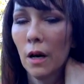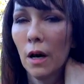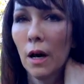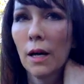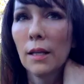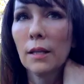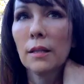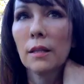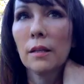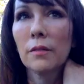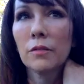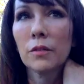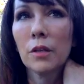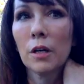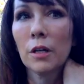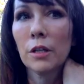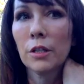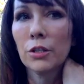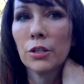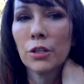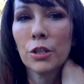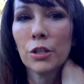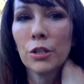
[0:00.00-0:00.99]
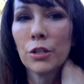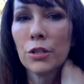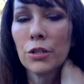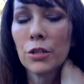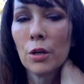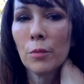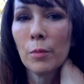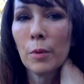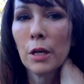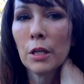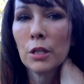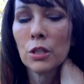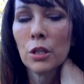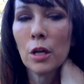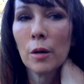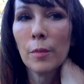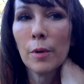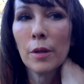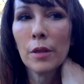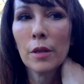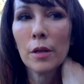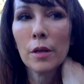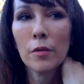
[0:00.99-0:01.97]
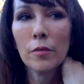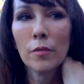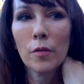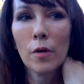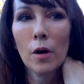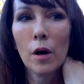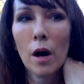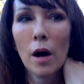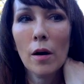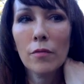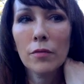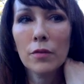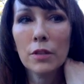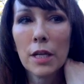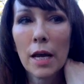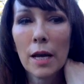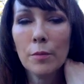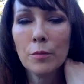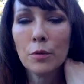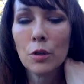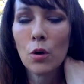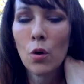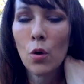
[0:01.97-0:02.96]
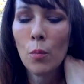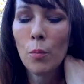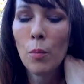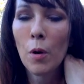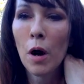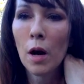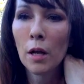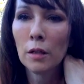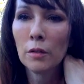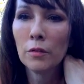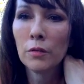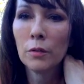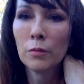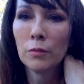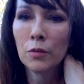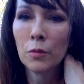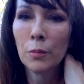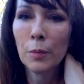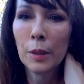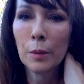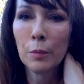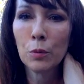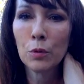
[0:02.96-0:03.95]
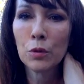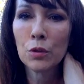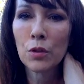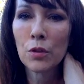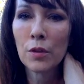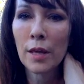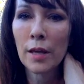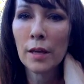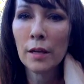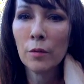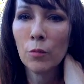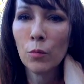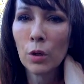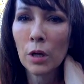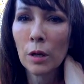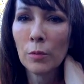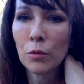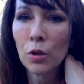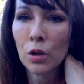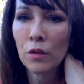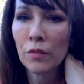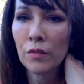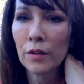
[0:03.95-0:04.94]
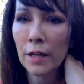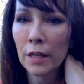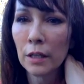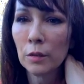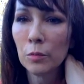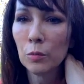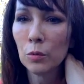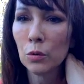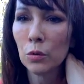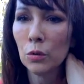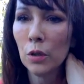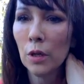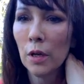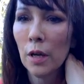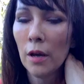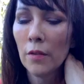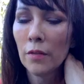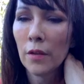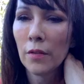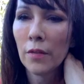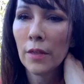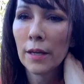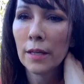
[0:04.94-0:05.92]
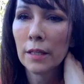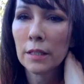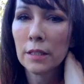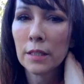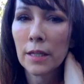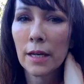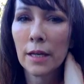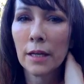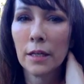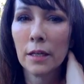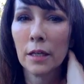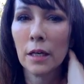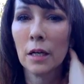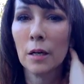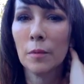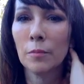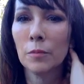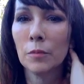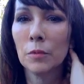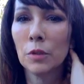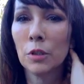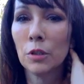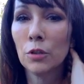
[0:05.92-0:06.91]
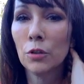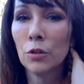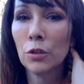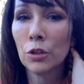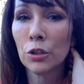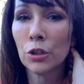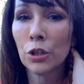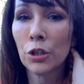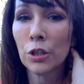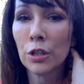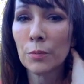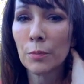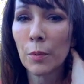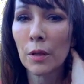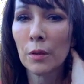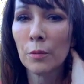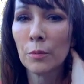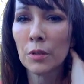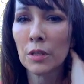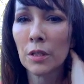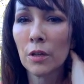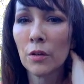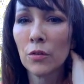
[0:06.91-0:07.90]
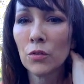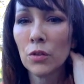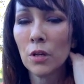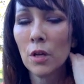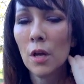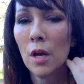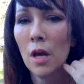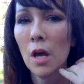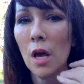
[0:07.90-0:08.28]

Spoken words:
I love guided journeys so much. I mean, I've taped a whole pile of them for people so that when I'm not available, that they can take to do the journeys by themselves.